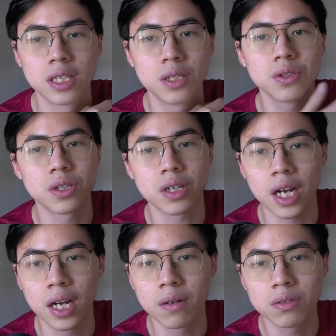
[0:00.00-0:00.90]
the user
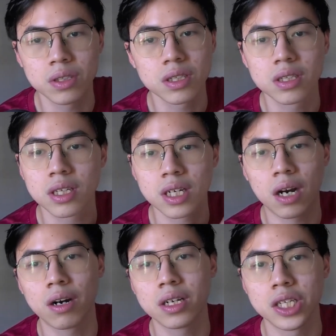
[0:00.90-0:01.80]
account,
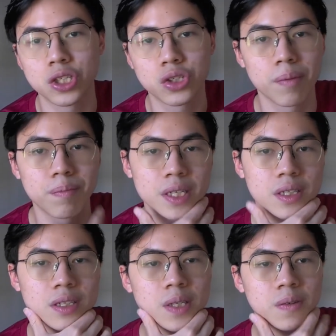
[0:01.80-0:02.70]
card and shop button,